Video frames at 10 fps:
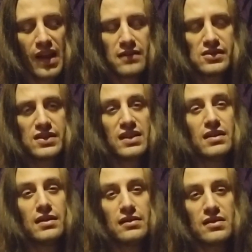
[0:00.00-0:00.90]

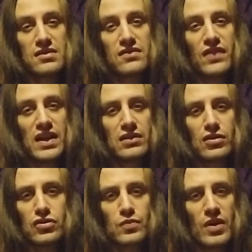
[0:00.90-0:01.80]
CNN's fake
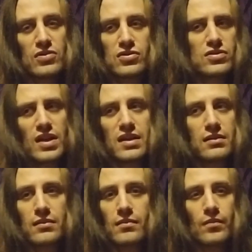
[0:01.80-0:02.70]
news posters, like,
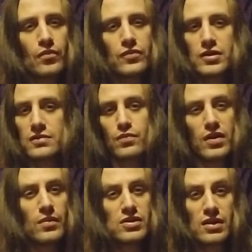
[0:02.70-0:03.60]
just
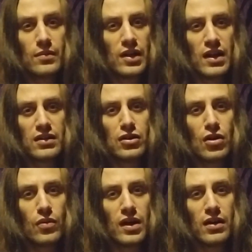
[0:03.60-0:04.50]
pretty much coming out of
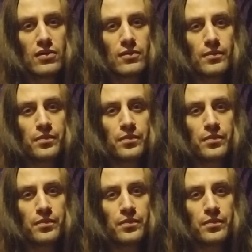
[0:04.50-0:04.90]
nowhere,